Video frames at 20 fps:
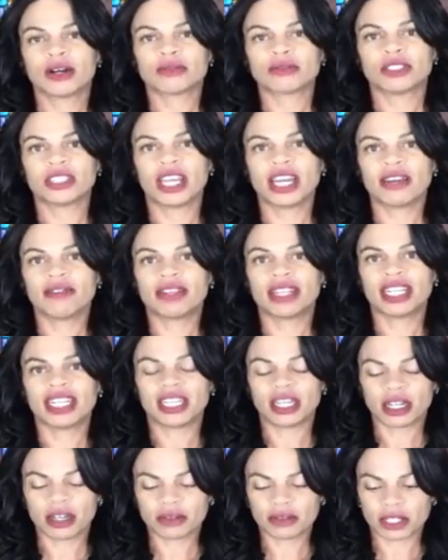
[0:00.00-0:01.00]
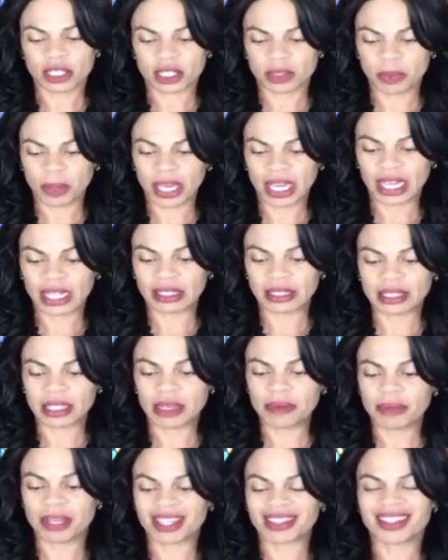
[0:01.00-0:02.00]
longevity of this
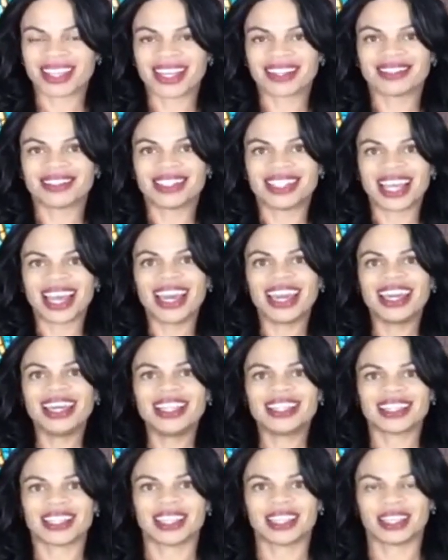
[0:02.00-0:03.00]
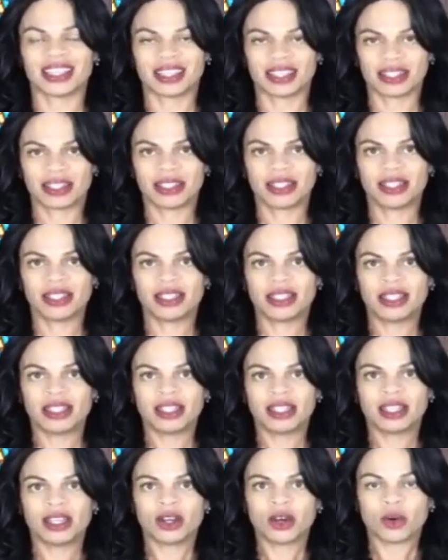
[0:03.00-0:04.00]
pandemic that daily,
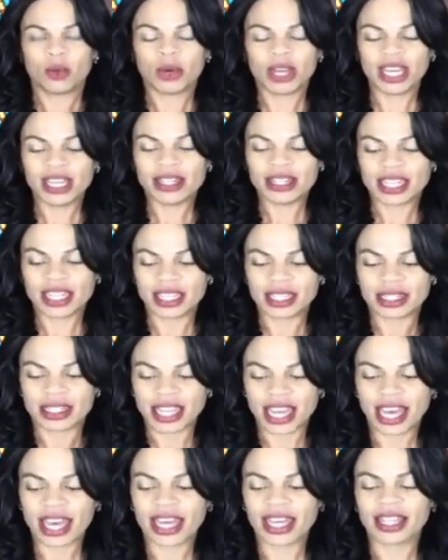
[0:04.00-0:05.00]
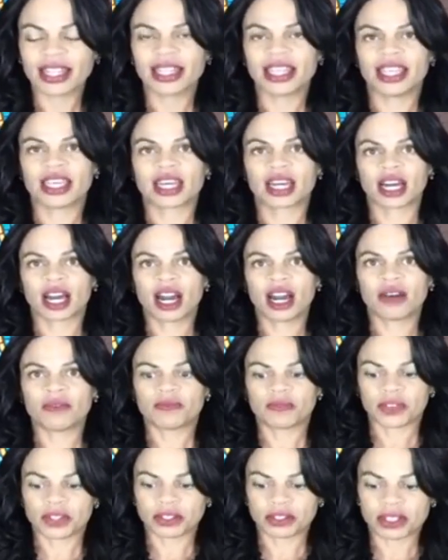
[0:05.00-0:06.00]
we need daily
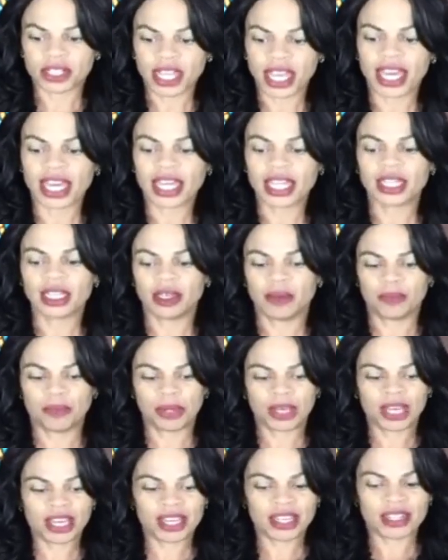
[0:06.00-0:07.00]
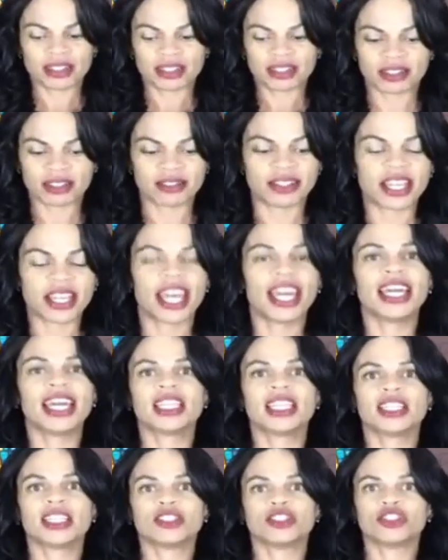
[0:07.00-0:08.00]
comfort, daily peace,
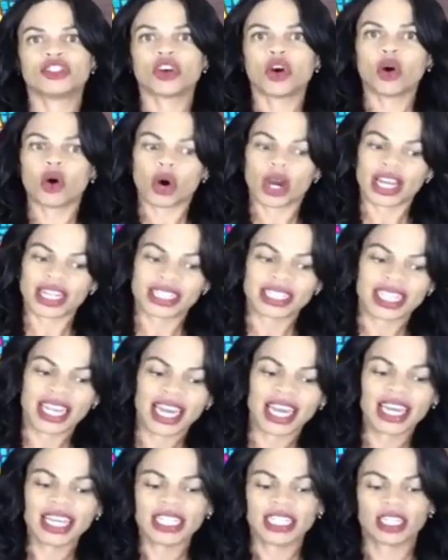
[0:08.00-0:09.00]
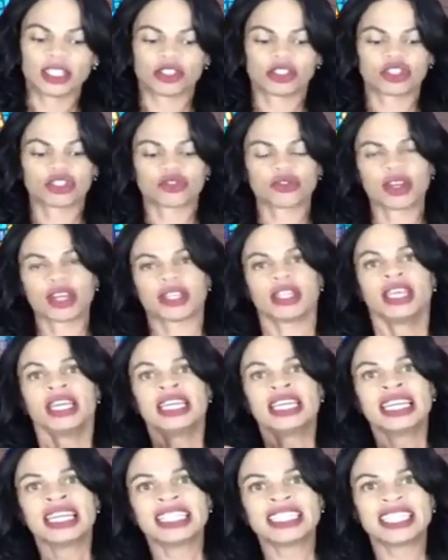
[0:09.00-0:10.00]
daily joy, daily
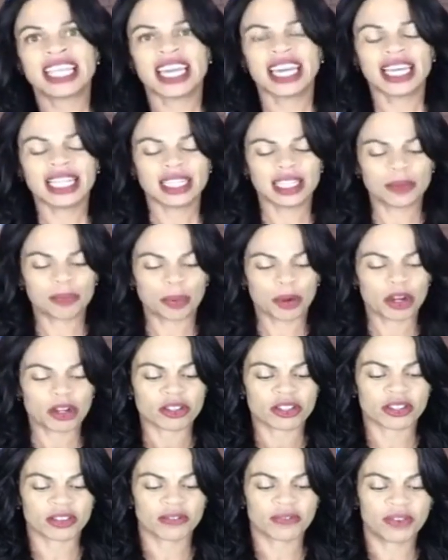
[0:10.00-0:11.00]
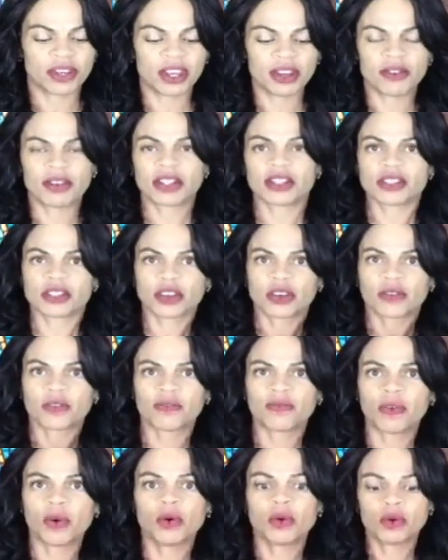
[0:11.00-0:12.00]
strength, daily perseverance of
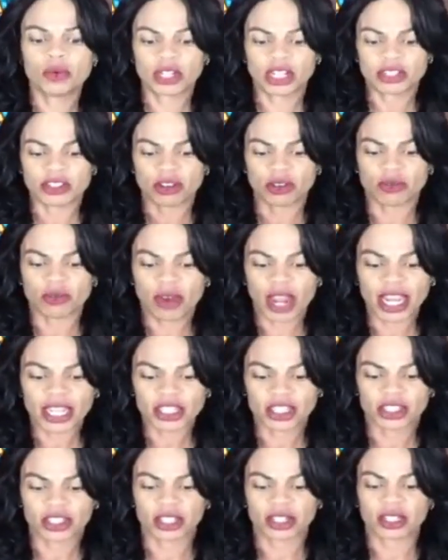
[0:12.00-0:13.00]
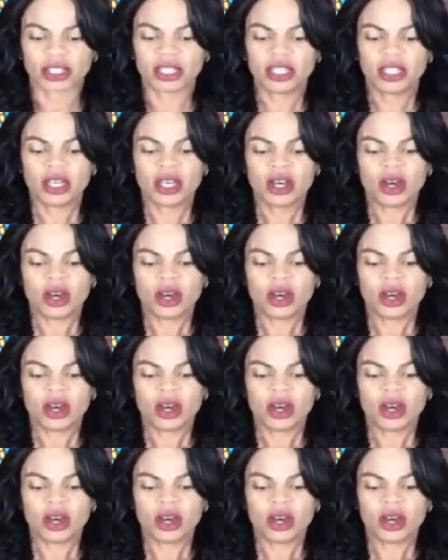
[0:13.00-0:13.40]
food and direction.